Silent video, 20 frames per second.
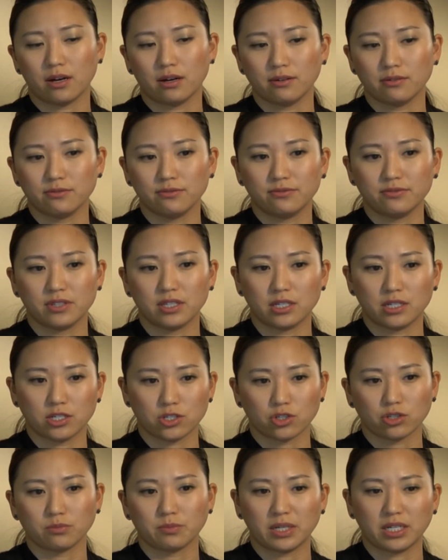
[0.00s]
of the
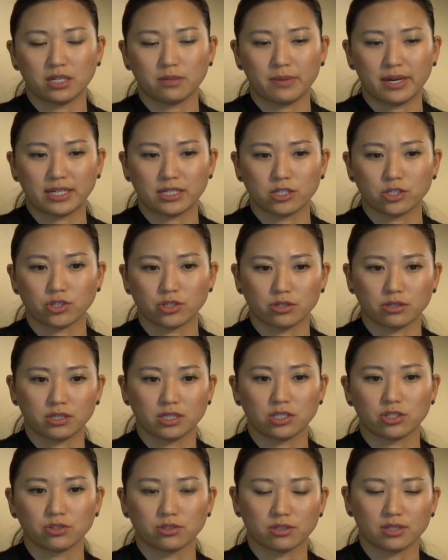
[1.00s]
Digital Media Manager
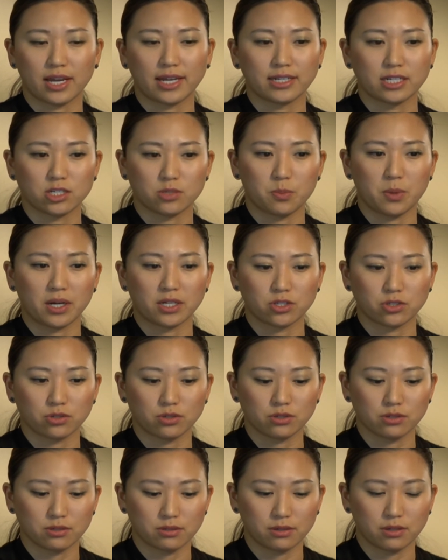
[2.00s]
digital signage
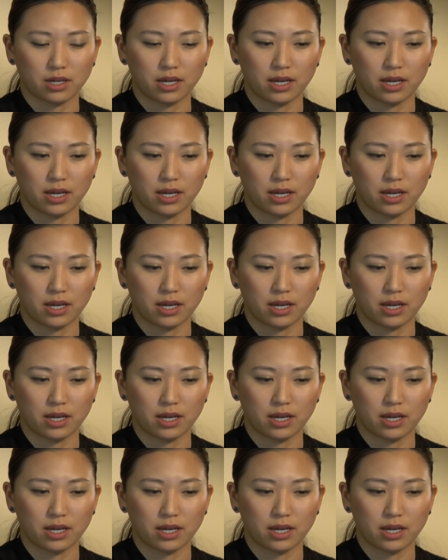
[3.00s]
module,